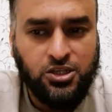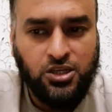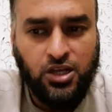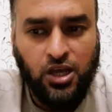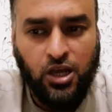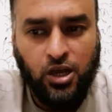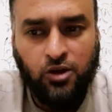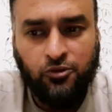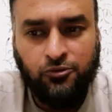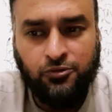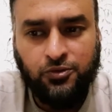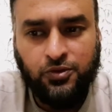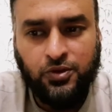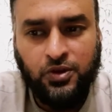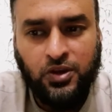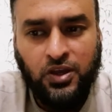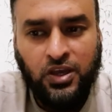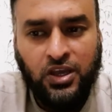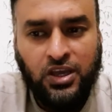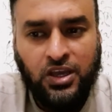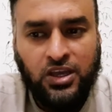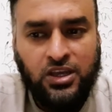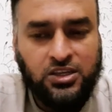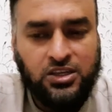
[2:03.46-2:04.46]
of
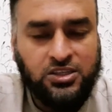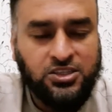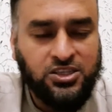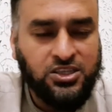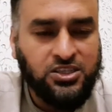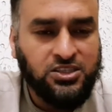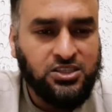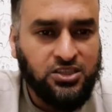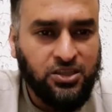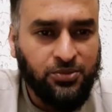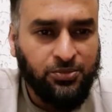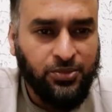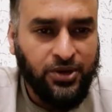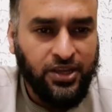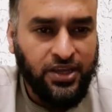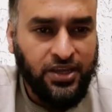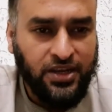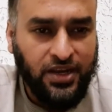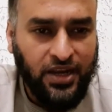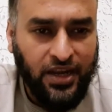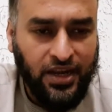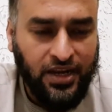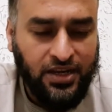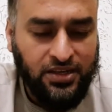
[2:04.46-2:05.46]
genes in the
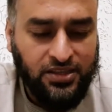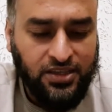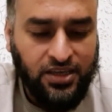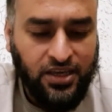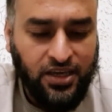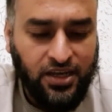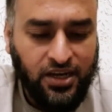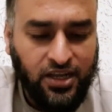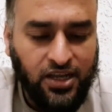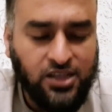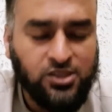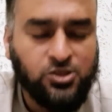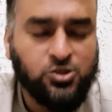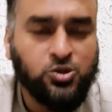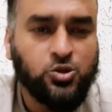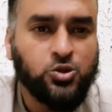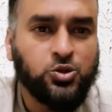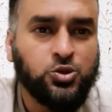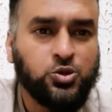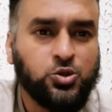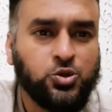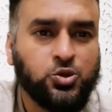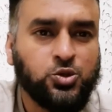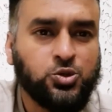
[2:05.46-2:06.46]
brain, and they are also
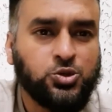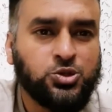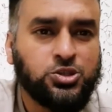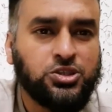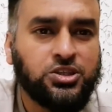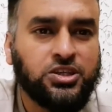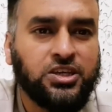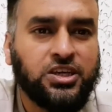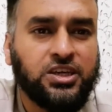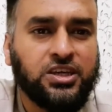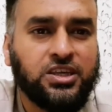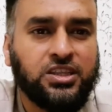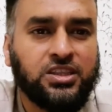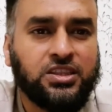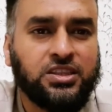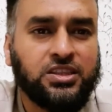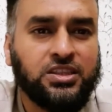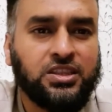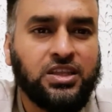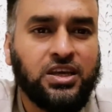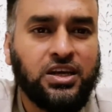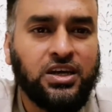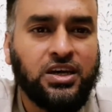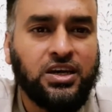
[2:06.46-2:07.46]
used
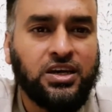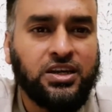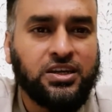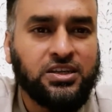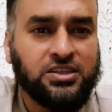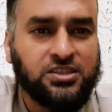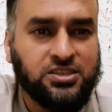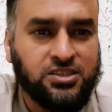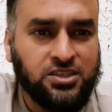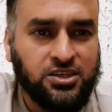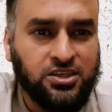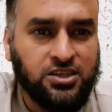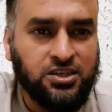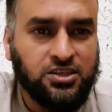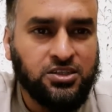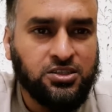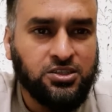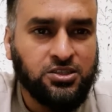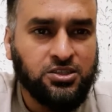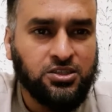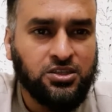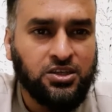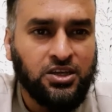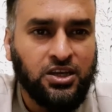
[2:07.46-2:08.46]
in
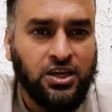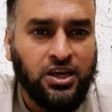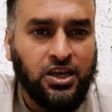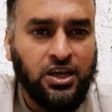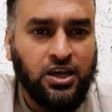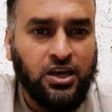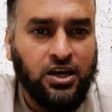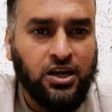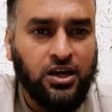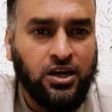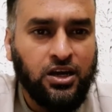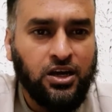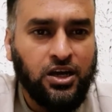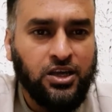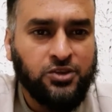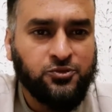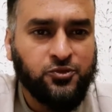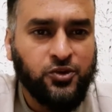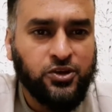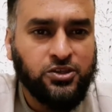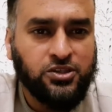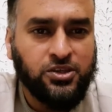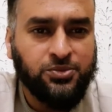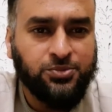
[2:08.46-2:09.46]
research. As
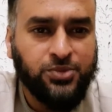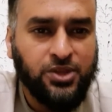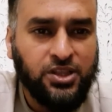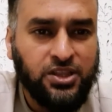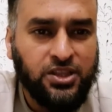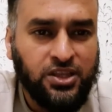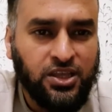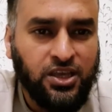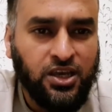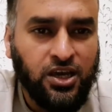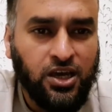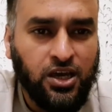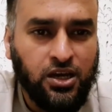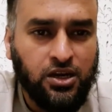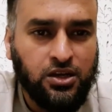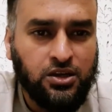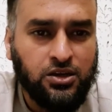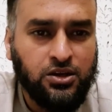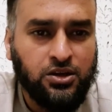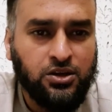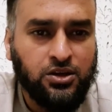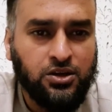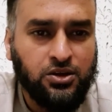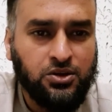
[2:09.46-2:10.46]
for example, they
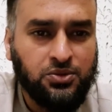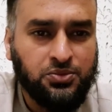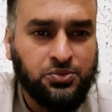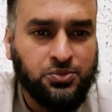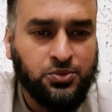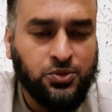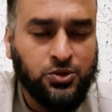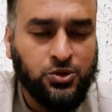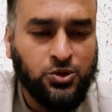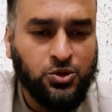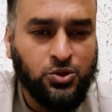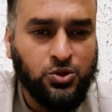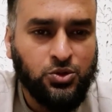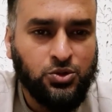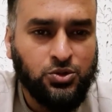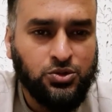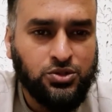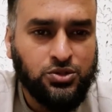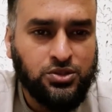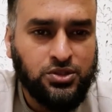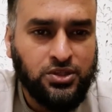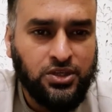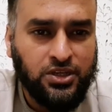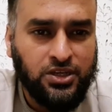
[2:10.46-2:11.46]
are
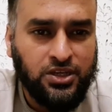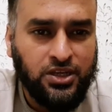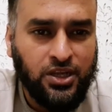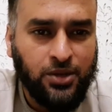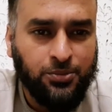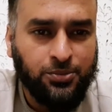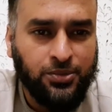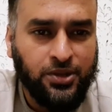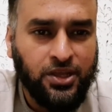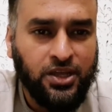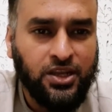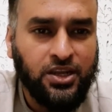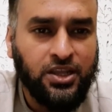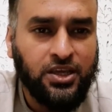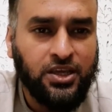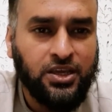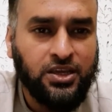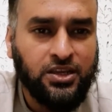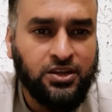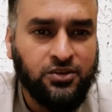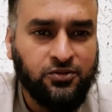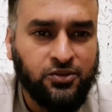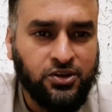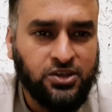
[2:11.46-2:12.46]
used in obtaining
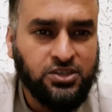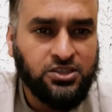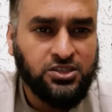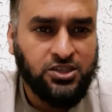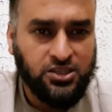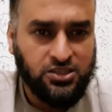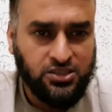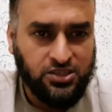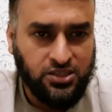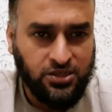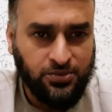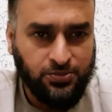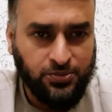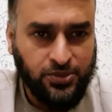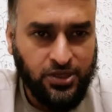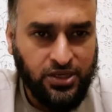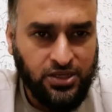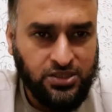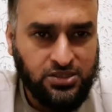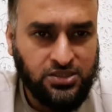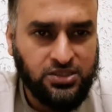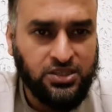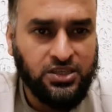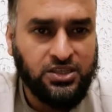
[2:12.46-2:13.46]
reverse
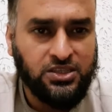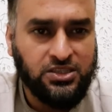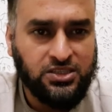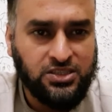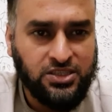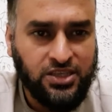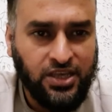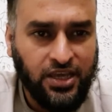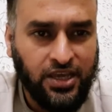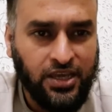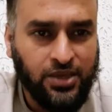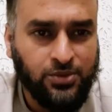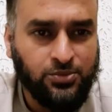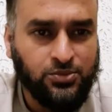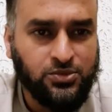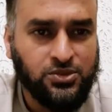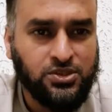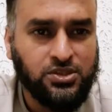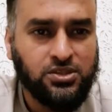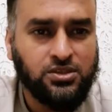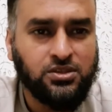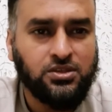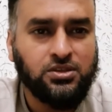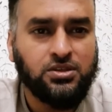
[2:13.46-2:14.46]
transcriptase
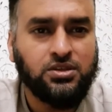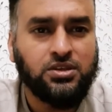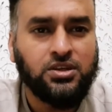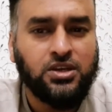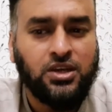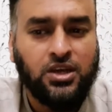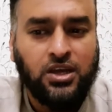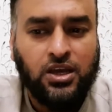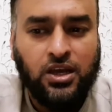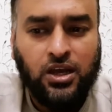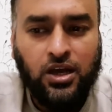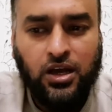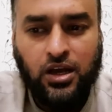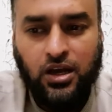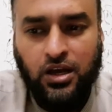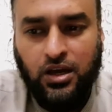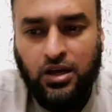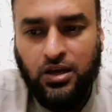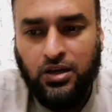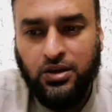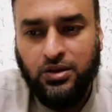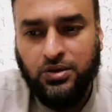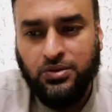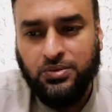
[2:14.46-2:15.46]
enzymes
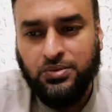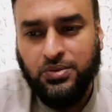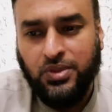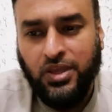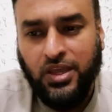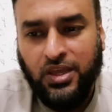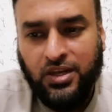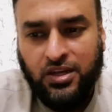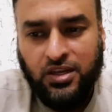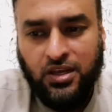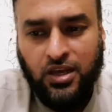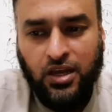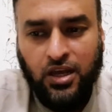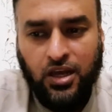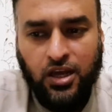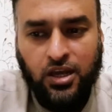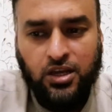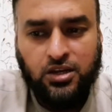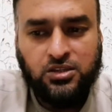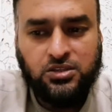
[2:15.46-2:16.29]
that are